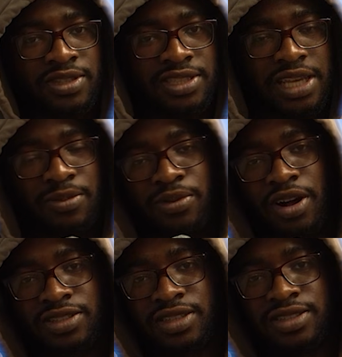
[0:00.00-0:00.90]
Same
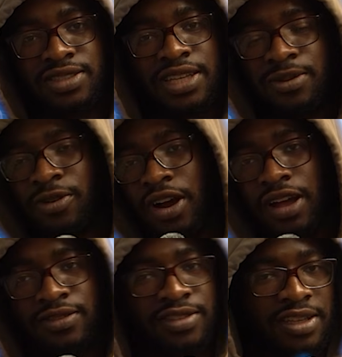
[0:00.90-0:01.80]
process, same
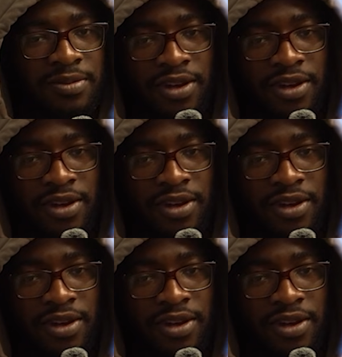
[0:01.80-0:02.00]
graphs, same